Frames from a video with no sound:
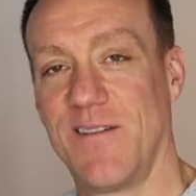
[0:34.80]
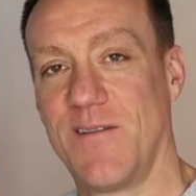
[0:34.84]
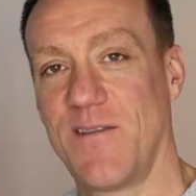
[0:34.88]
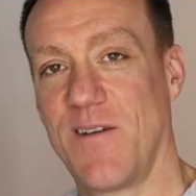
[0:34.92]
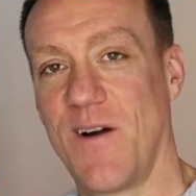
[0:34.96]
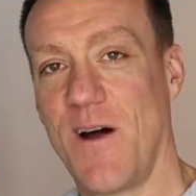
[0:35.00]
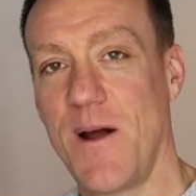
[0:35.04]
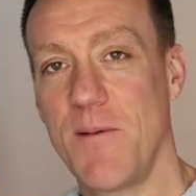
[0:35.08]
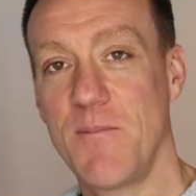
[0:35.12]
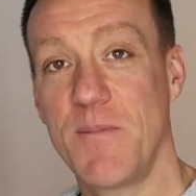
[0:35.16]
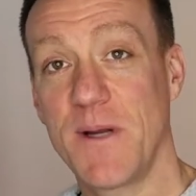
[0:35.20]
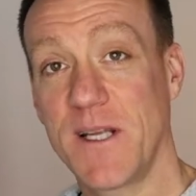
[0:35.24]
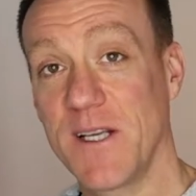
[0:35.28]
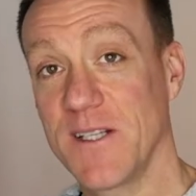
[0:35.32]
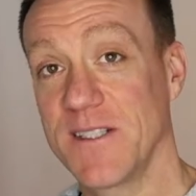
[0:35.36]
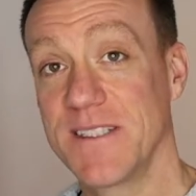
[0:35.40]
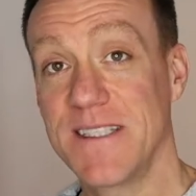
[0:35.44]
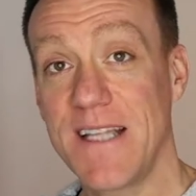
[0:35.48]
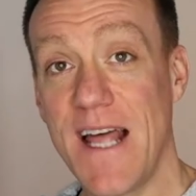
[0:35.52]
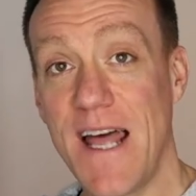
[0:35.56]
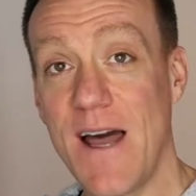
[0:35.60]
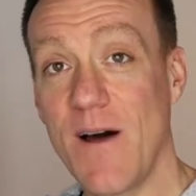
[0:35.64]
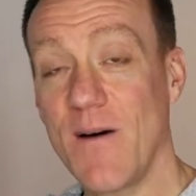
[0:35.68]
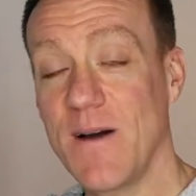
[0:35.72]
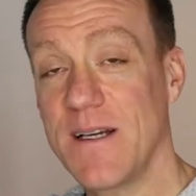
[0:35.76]
right? Because
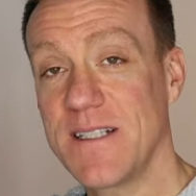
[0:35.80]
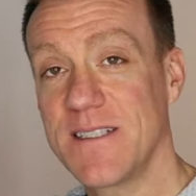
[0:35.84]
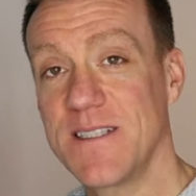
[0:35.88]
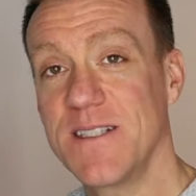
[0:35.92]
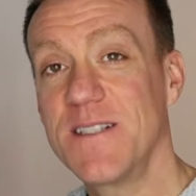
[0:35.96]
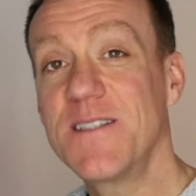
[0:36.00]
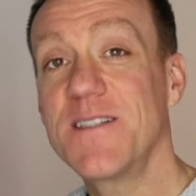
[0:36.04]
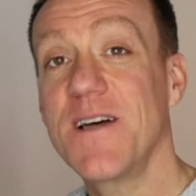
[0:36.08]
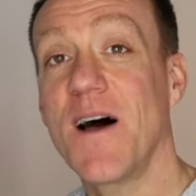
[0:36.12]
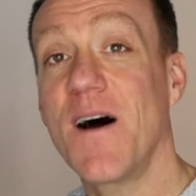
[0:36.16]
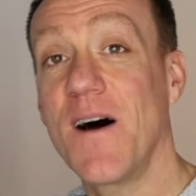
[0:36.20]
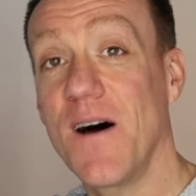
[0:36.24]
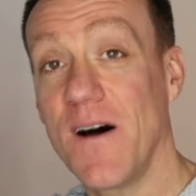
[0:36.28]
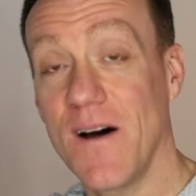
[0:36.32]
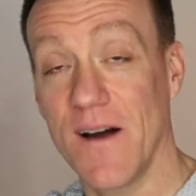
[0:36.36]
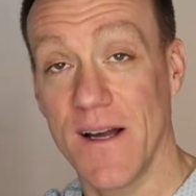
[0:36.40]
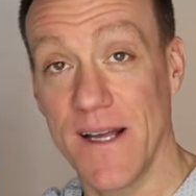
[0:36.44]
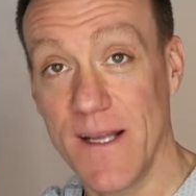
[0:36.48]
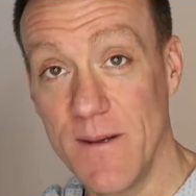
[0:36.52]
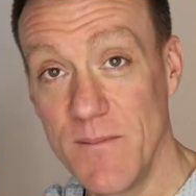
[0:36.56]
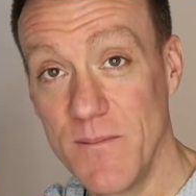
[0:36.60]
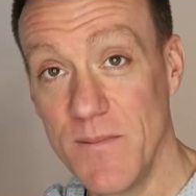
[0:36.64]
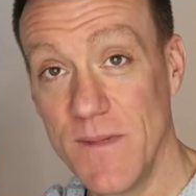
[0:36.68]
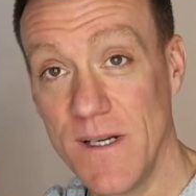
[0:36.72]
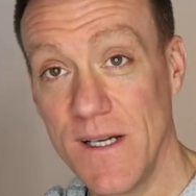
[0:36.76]
now is the
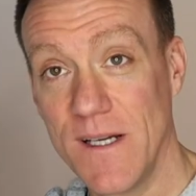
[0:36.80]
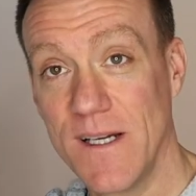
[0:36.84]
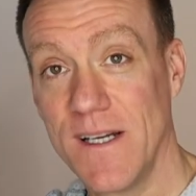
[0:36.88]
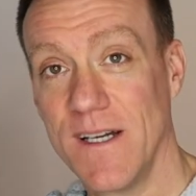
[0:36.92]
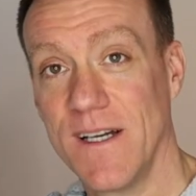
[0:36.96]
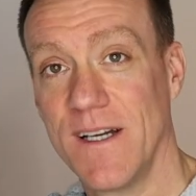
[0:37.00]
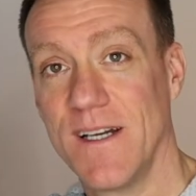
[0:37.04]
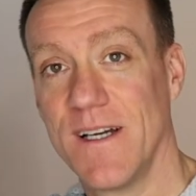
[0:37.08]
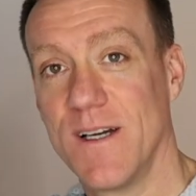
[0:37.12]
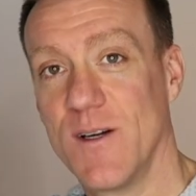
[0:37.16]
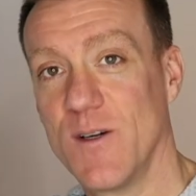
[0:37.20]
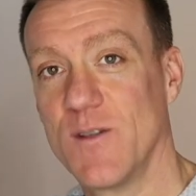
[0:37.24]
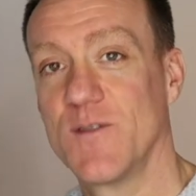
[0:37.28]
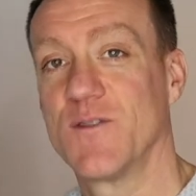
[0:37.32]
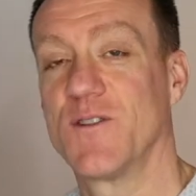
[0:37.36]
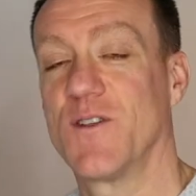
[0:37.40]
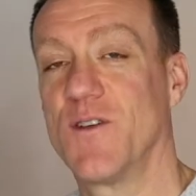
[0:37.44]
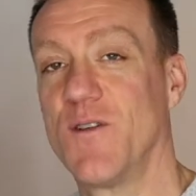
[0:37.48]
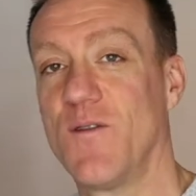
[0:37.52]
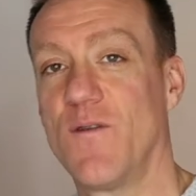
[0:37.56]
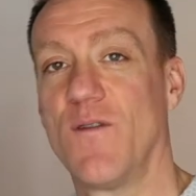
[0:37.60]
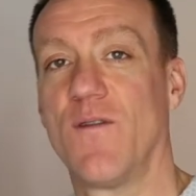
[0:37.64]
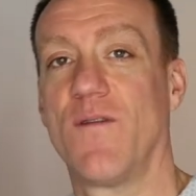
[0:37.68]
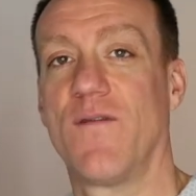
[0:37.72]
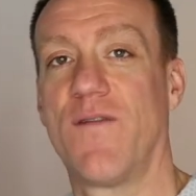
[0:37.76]
time
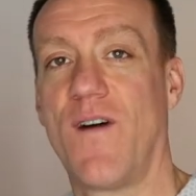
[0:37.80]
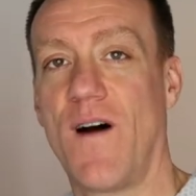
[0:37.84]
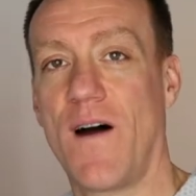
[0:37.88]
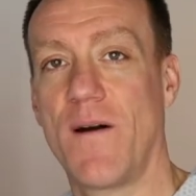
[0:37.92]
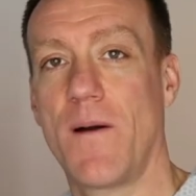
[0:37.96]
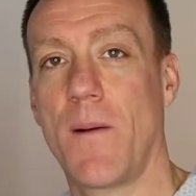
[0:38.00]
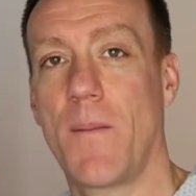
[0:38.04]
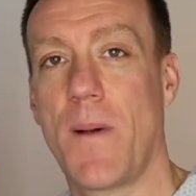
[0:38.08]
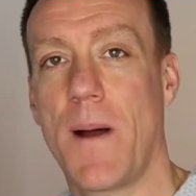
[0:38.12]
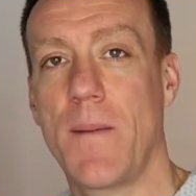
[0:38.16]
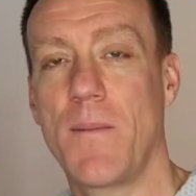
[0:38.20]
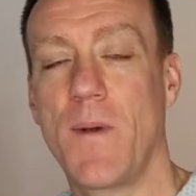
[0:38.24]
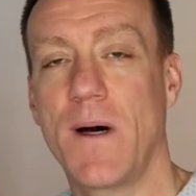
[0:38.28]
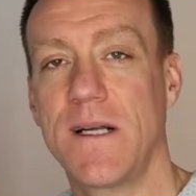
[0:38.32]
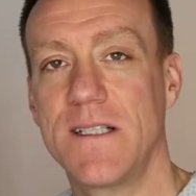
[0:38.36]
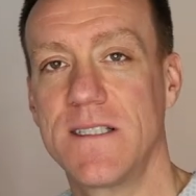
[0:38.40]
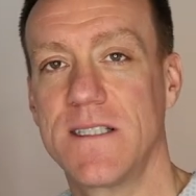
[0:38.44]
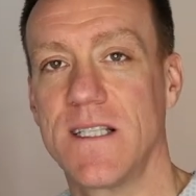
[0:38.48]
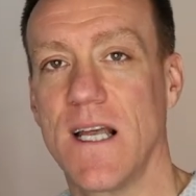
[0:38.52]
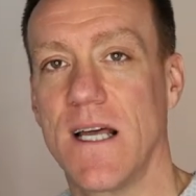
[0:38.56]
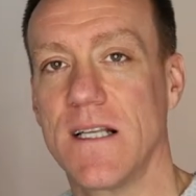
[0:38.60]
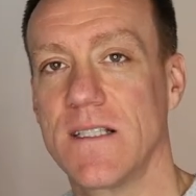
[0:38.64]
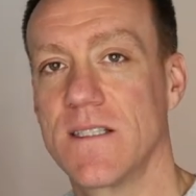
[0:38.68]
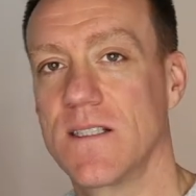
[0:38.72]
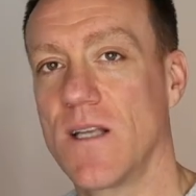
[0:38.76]
to fire up our
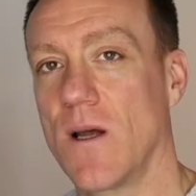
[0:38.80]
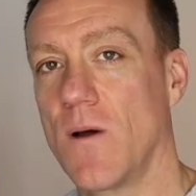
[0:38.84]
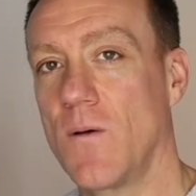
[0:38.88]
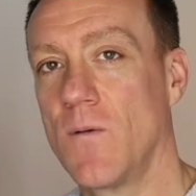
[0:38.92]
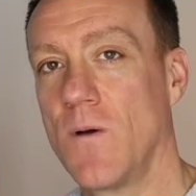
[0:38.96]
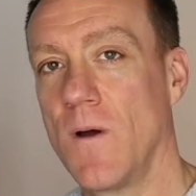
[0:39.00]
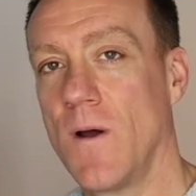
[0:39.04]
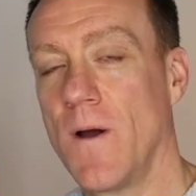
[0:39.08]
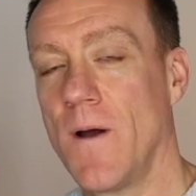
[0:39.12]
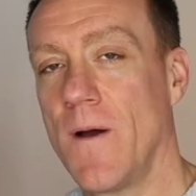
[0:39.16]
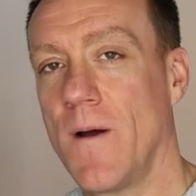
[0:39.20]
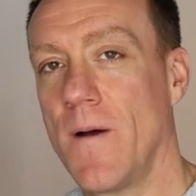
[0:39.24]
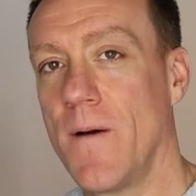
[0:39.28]
mindset. So